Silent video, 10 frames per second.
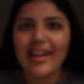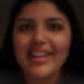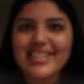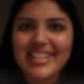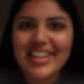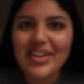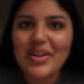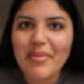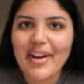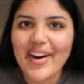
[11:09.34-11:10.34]
It's
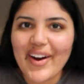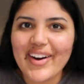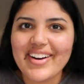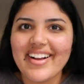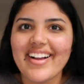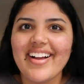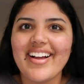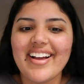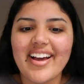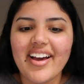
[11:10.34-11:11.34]
literally my card.
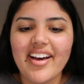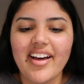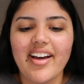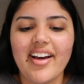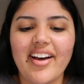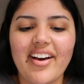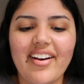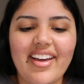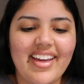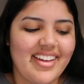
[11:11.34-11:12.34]

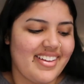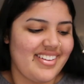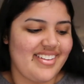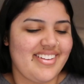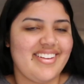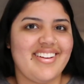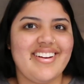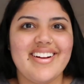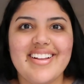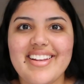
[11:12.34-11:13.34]
Okay.
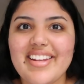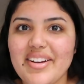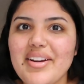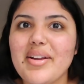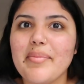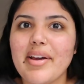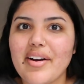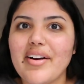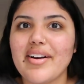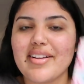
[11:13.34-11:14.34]
Literally my
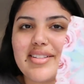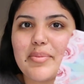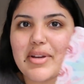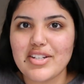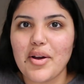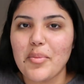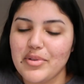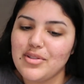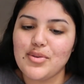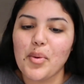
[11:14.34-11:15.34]
card is the page I
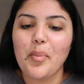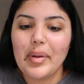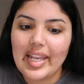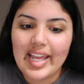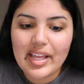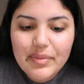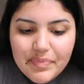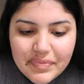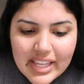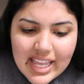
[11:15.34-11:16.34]
opened to play.
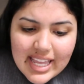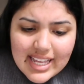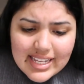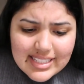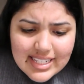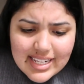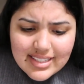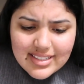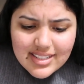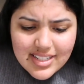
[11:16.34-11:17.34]
It
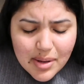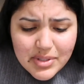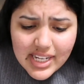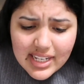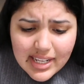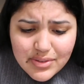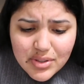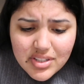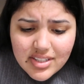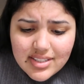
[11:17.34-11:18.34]
says, stop taking life so
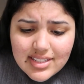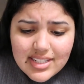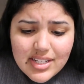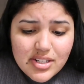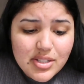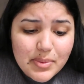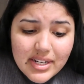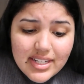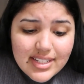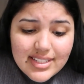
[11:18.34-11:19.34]
seriously. Your
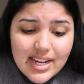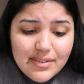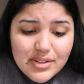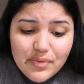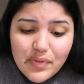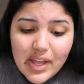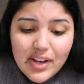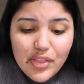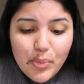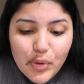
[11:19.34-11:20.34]
spirit needs to have some
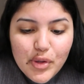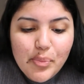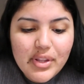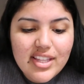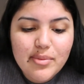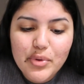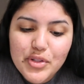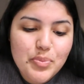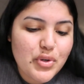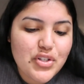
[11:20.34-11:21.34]
fun. The more you play, the more
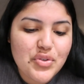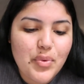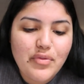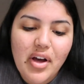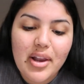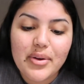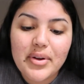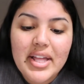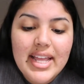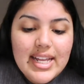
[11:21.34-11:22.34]
inspiration will follow.